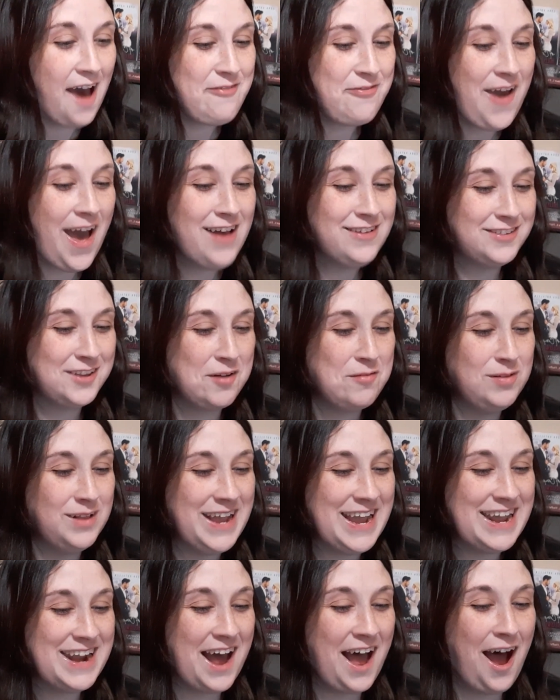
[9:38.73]
I found some
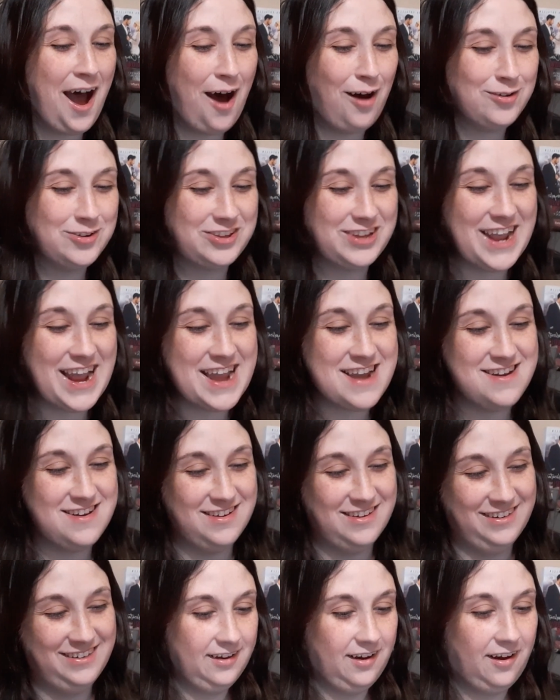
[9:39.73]

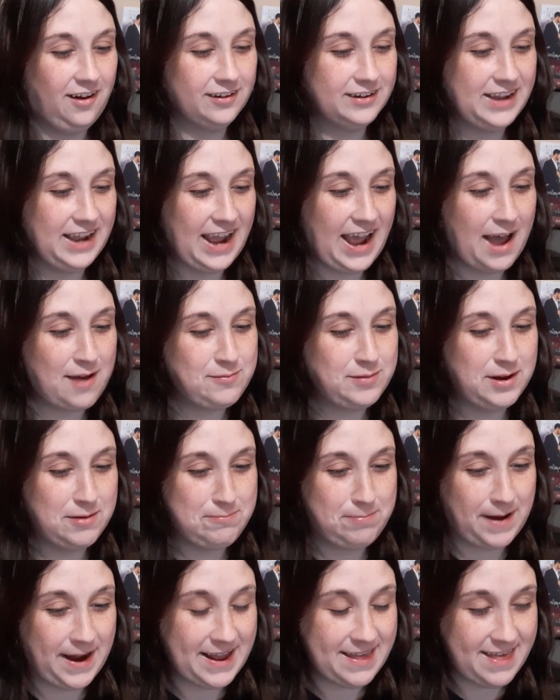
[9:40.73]
lederhosen. Okay, I'm gonna
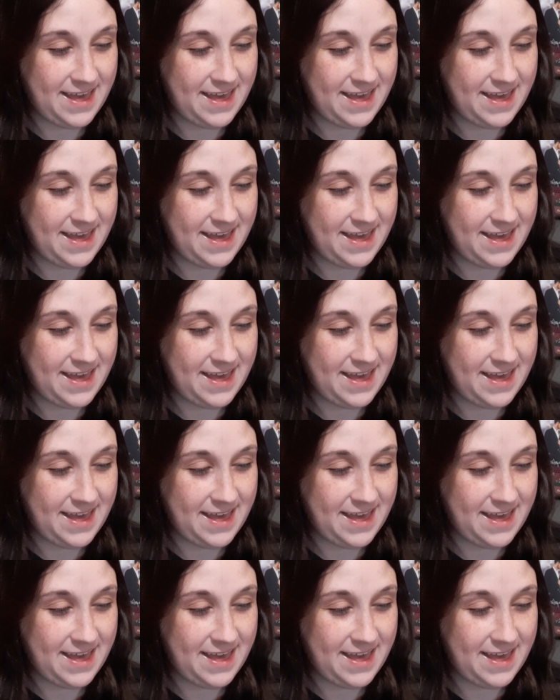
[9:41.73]
buy